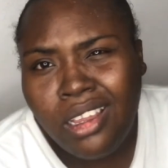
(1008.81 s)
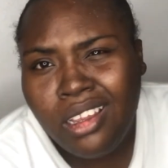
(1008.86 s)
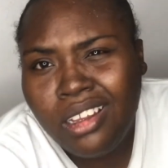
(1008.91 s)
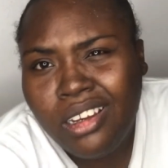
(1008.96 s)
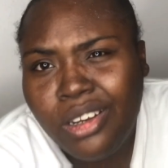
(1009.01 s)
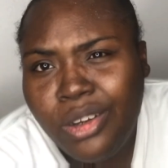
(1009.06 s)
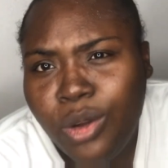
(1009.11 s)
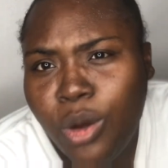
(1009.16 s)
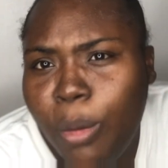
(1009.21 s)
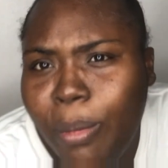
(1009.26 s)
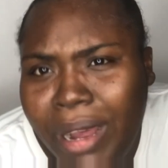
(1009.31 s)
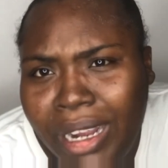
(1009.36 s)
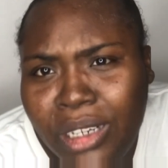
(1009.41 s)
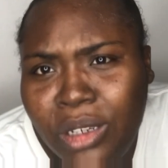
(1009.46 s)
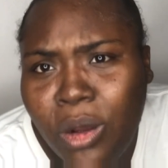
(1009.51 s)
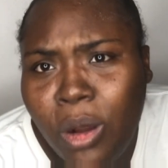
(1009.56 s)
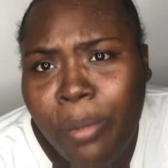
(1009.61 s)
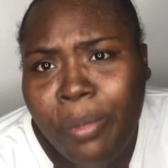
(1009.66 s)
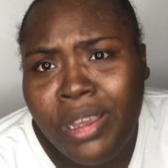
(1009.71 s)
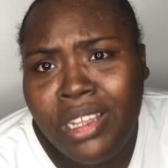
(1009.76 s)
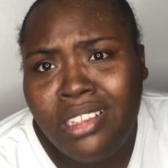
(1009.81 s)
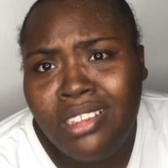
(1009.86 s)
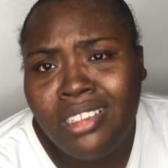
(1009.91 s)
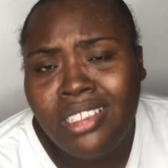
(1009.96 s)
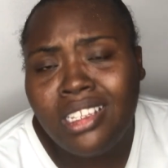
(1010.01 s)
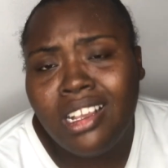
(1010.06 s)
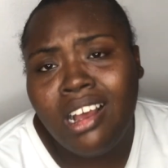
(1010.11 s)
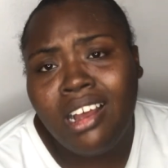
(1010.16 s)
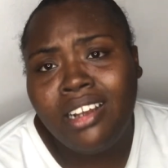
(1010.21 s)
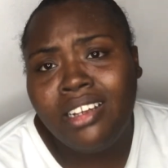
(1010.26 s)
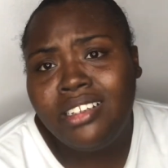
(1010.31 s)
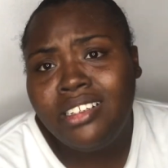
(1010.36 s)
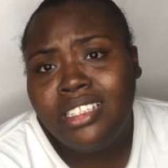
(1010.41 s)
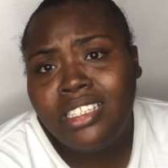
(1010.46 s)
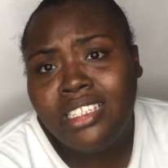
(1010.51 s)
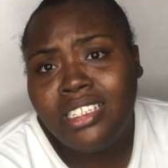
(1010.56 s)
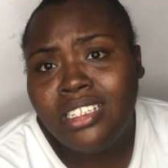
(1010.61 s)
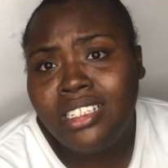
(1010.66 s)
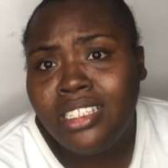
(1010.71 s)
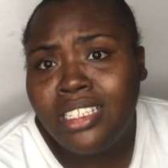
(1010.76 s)
No bad comments on it.
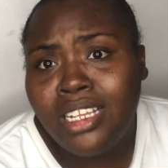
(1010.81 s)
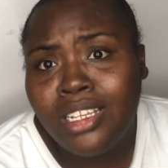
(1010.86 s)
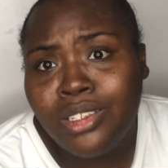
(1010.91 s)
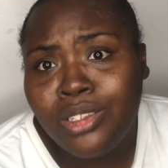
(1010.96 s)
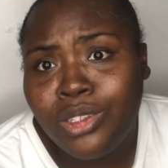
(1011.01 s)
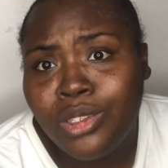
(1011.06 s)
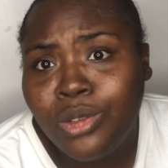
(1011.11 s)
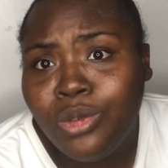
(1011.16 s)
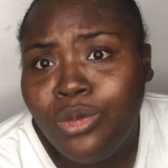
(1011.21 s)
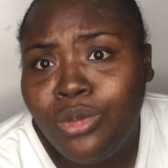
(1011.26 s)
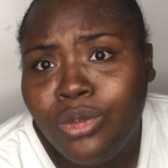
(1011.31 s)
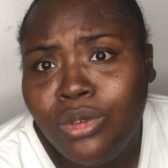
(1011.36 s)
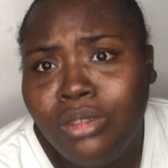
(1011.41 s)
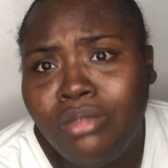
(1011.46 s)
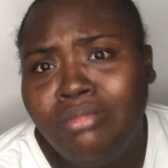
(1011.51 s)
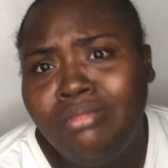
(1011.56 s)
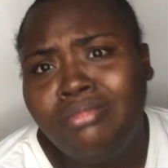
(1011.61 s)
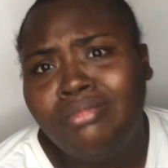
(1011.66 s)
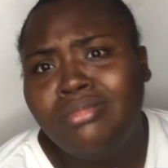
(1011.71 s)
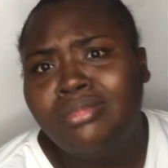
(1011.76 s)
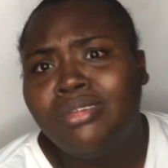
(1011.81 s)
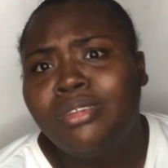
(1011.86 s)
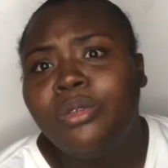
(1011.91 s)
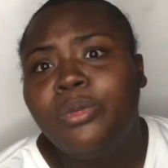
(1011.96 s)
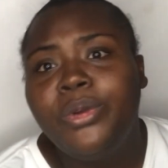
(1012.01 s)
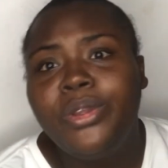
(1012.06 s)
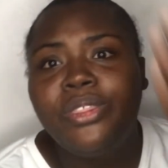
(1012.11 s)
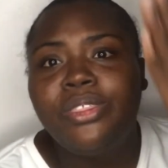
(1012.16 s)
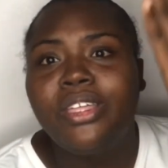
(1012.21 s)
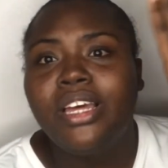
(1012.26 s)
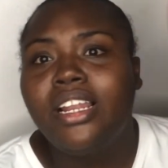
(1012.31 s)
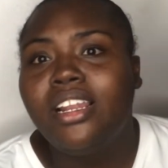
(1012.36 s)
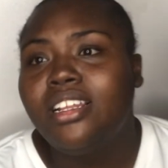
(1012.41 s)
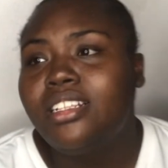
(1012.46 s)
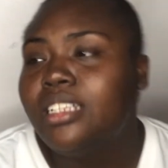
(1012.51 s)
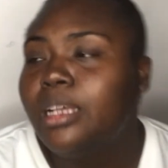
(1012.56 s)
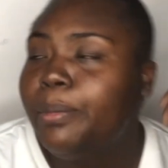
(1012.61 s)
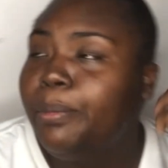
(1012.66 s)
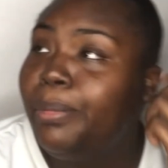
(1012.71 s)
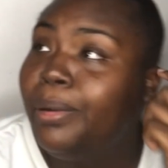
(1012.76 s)
It's a zoo with a lot
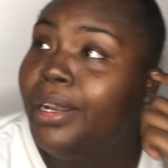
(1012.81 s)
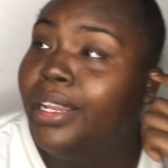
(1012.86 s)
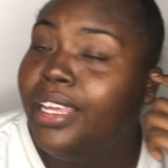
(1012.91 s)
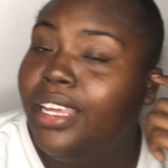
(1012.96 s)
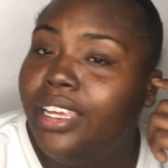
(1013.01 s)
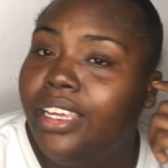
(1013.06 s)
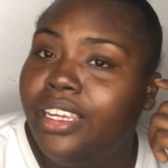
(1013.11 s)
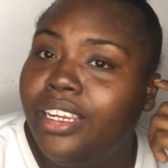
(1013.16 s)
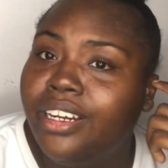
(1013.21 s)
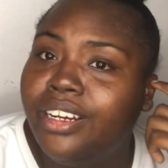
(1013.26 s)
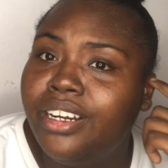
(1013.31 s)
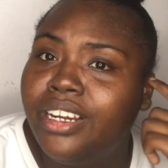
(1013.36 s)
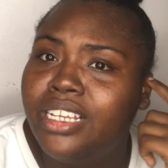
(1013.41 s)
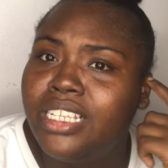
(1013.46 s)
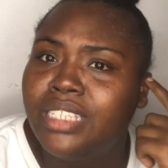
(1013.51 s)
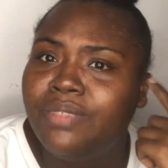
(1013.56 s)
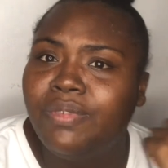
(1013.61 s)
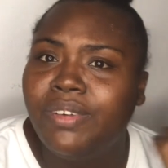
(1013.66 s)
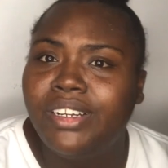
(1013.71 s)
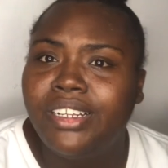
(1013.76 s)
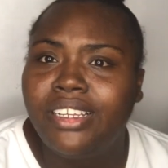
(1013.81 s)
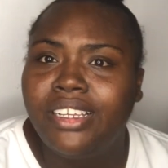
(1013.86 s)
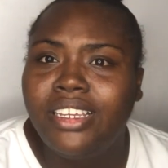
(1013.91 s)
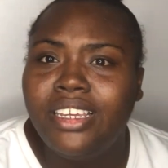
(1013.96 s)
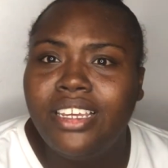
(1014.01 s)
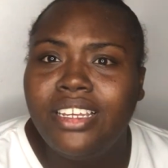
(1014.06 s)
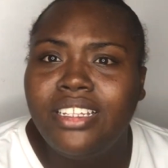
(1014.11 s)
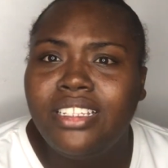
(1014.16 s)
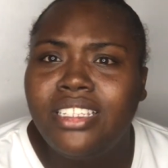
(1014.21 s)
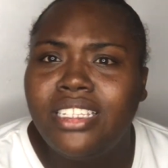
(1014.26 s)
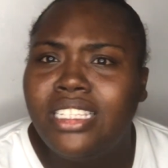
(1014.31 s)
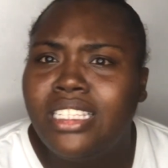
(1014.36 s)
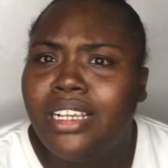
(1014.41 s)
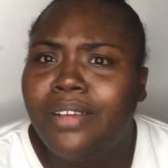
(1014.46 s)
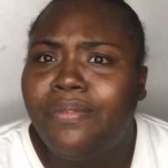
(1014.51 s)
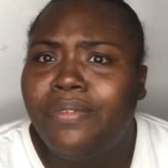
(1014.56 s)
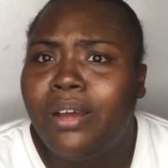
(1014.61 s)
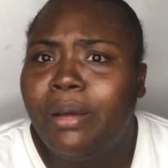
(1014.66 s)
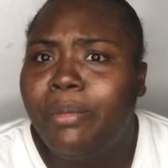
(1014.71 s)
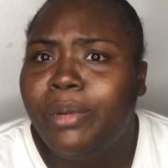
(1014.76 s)
of play areas for the kids. It's a
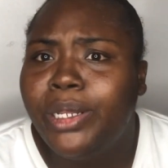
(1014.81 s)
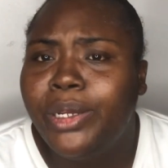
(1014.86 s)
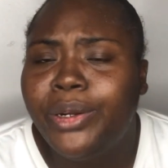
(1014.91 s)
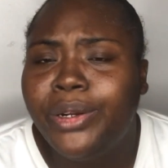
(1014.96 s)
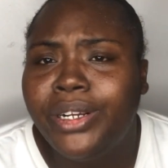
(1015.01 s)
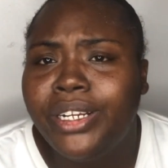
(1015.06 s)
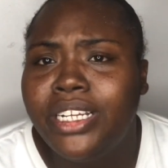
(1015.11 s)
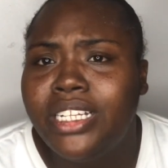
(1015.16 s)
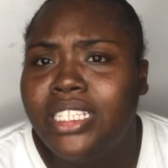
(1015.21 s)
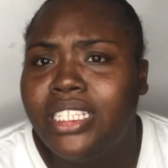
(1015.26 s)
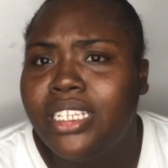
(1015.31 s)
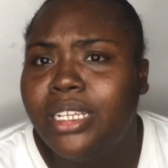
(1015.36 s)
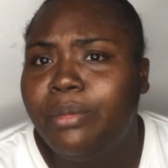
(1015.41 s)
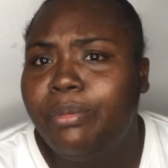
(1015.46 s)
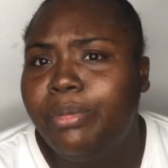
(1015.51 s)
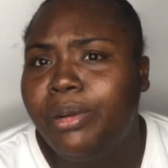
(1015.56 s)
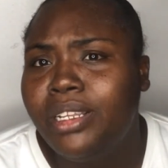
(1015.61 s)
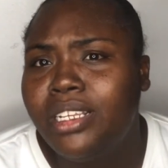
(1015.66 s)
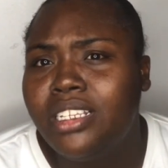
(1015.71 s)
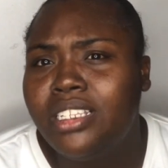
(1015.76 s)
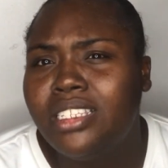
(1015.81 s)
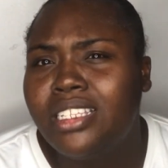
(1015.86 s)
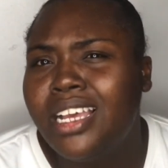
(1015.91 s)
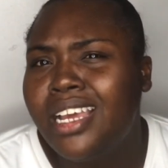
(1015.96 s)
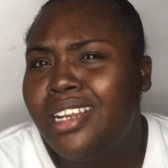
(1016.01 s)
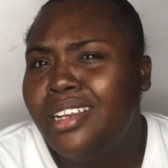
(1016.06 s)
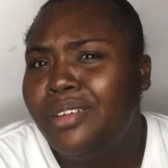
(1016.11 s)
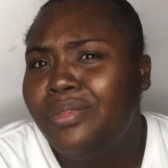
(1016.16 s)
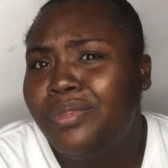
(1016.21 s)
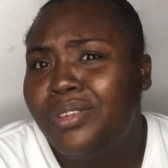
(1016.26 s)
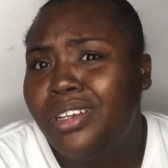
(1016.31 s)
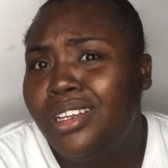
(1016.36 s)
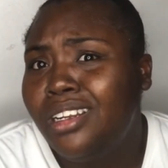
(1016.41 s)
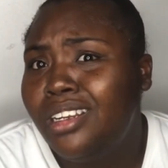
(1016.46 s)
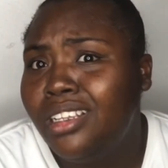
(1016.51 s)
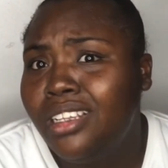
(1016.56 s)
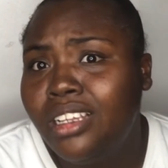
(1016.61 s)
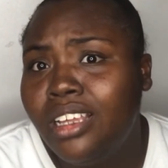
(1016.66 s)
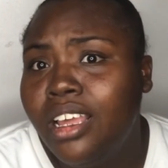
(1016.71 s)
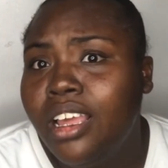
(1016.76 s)
family oriented place. I
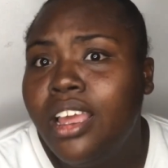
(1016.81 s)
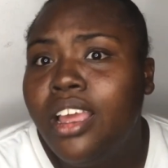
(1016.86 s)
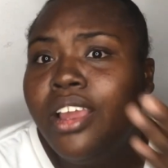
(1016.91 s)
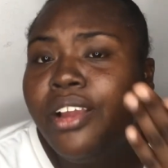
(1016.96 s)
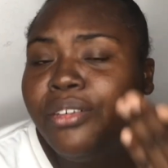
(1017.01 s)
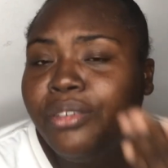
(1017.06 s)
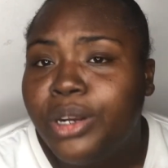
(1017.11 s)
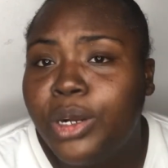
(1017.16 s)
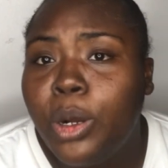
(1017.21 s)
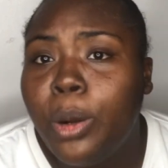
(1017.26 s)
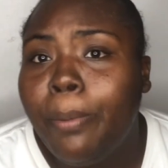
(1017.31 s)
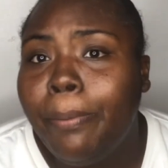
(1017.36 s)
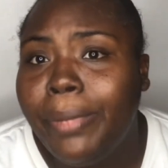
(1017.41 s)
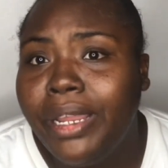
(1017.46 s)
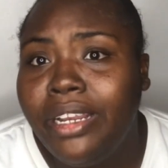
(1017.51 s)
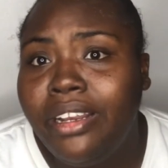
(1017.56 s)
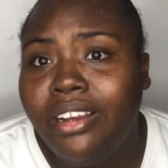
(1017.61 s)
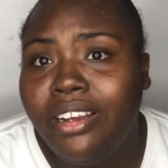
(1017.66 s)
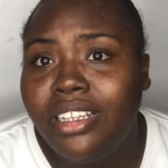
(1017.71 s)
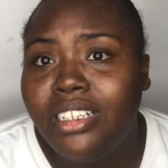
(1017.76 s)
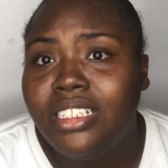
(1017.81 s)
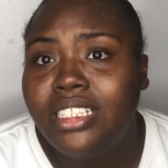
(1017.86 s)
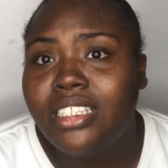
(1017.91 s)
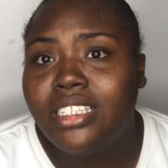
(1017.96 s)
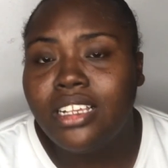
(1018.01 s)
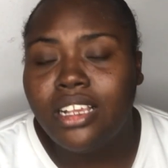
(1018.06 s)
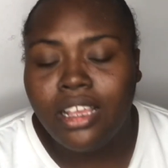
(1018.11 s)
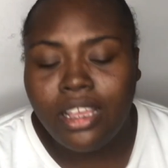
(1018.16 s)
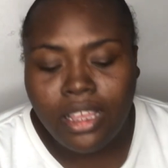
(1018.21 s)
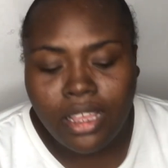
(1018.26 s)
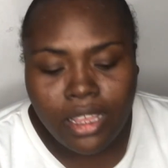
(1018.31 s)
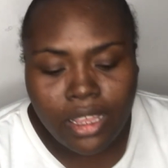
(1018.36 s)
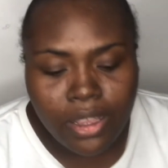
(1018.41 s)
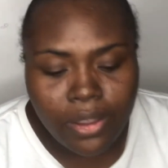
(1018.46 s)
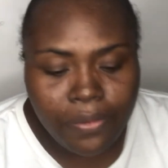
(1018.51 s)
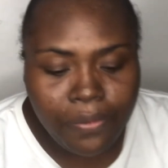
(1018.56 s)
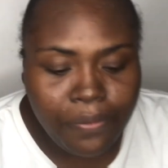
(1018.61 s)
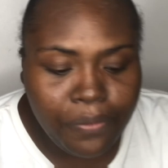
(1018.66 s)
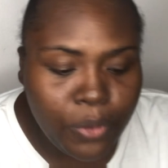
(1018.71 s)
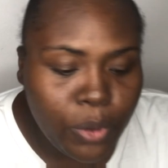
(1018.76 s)
definitely recommend it
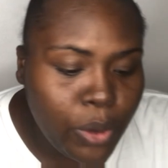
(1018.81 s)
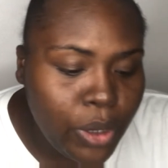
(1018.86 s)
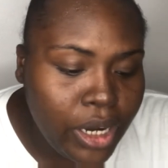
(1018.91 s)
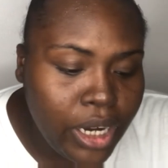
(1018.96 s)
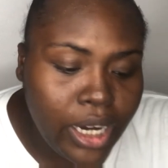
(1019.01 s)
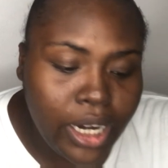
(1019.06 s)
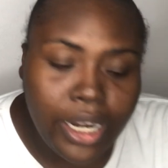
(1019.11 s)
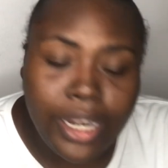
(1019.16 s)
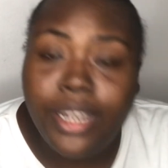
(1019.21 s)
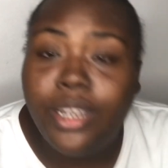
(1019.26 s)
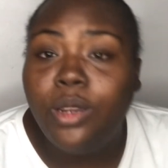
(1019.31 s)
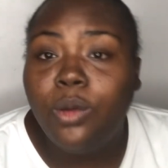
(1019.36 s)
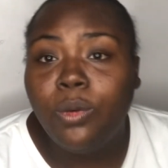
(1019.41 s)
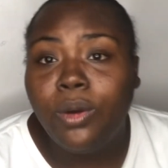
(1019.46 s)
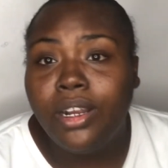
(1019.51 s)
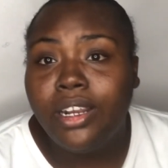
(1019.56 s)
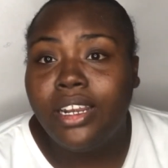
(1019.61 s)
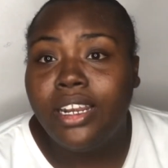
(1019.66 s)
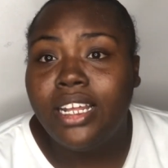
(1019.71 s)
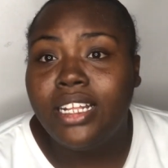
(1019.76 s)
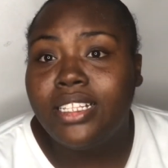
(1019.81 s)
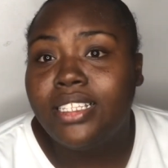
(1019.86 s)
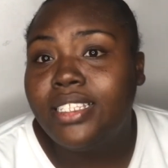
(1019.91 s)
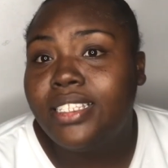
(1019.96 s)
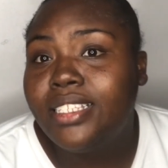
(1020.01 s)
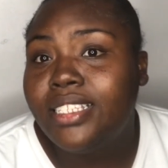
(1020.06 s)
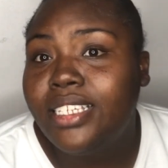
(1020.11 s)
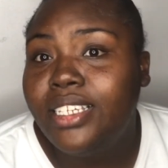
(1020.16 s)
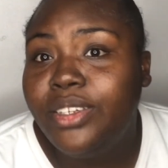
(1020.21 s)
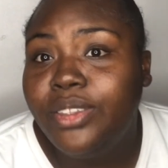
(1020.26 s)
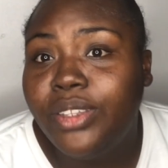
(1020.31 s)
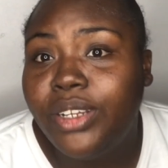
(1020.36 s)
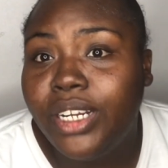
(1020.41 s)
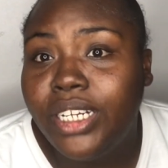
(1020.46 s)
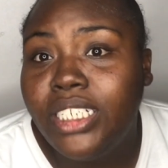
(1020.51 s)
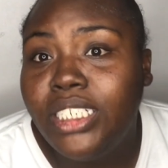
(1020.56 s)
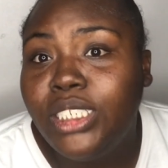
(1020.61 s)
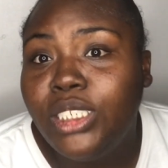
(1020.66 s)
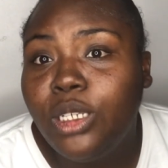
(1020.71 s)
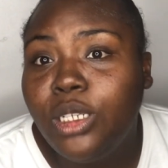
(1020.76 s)
for anyone that's either
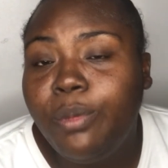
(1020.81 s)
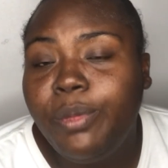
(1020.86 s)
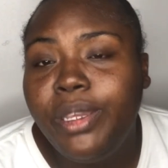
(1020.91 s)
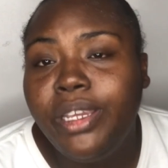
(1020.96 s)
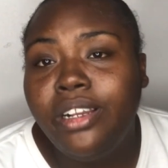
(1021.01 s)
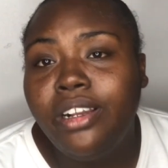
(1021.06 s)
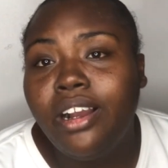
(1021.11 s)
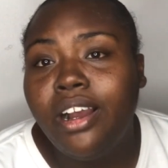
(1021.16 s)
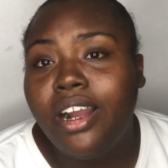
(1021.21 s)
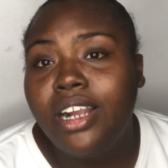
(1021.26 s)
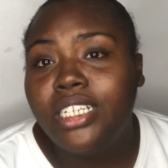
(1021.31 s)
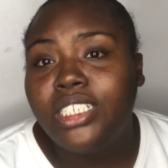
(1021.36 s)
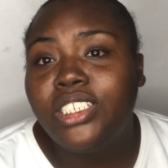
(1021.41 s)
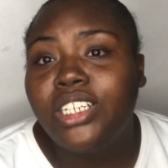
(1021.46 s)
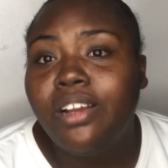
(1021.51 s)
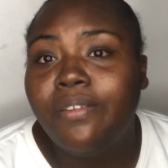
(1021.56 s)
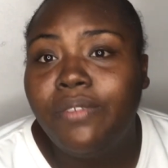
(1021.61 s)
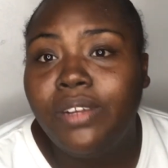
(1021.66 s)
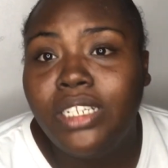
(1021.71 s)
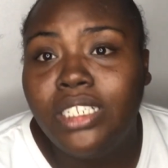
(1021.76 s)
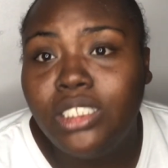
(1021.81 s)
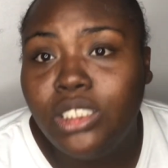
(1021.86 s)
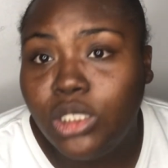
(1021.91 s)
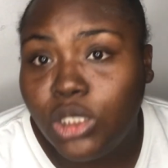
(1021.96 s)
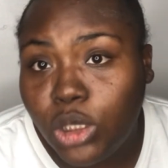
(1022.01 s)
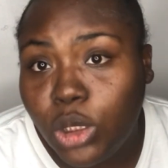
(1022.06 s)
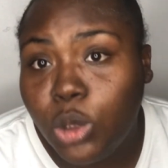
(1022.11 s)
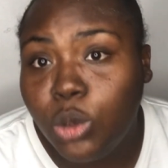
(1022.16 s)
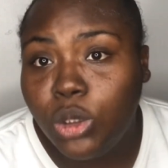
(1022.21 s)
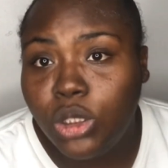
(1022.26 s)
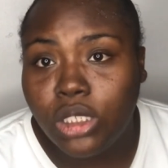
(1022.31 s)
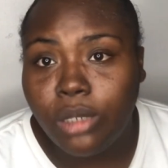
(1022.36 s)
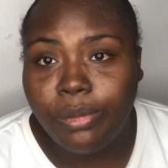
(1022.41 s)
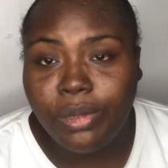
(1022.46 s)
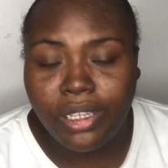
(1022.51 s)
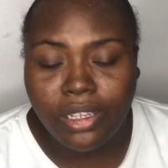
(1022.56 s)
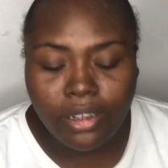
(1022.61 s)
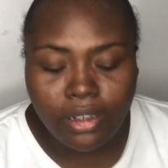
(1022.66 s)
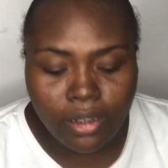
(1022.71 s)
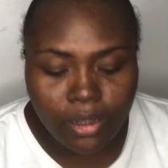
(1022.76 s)
in Jamaica or traveling to
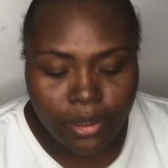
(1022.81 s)
Jamaica.